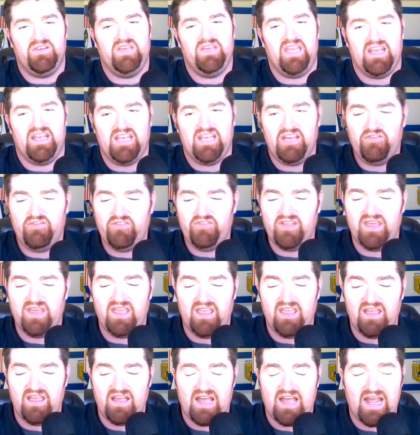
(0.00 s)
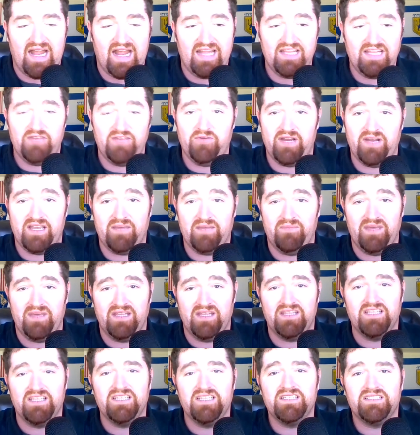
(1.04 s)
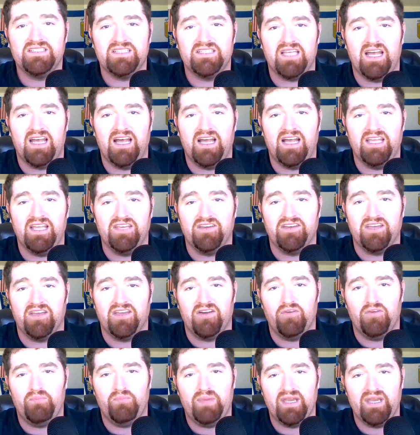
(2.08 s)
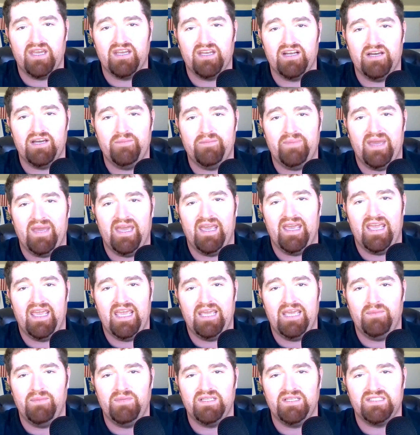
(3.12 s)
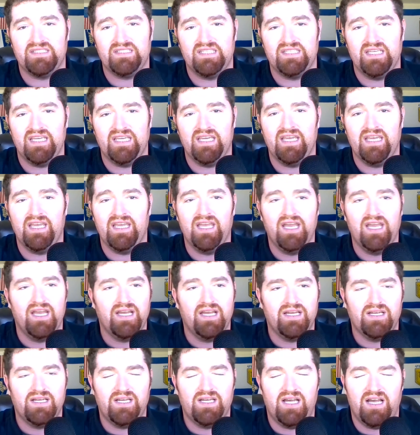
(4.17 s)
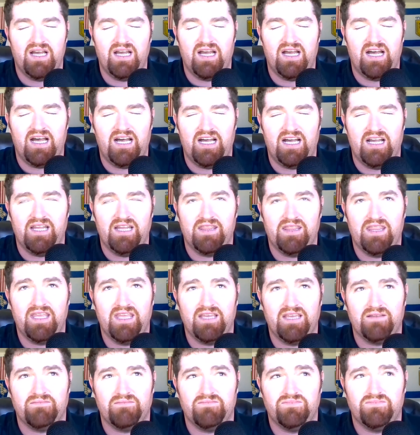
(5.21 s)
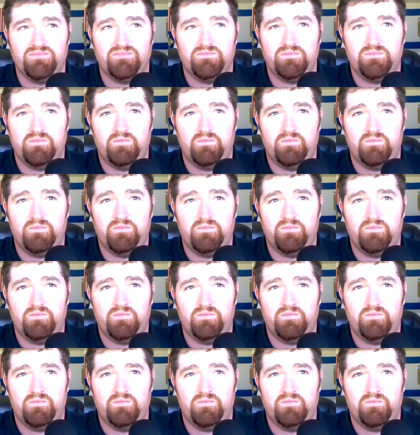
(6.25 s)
So yeah, definitely highly recommend this. You can go pick it up at ABC, I think,